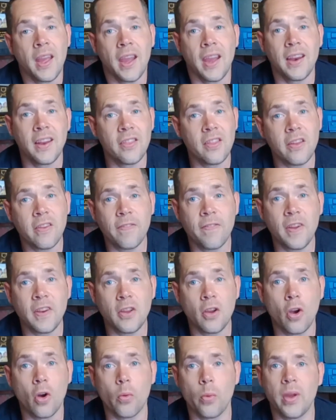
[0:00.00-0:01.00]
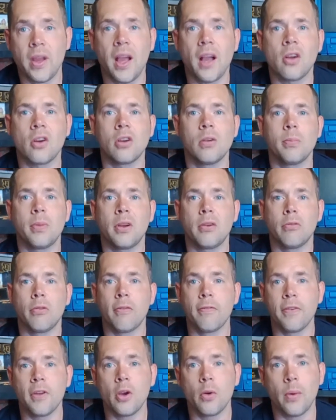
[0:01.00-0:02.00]
and in this video we are going to be
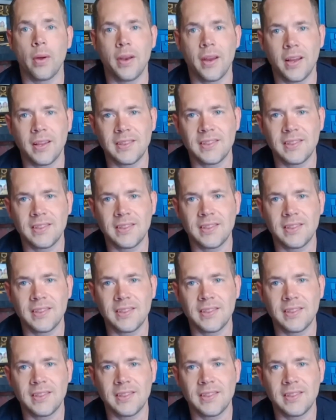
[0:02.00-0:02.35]
reviewing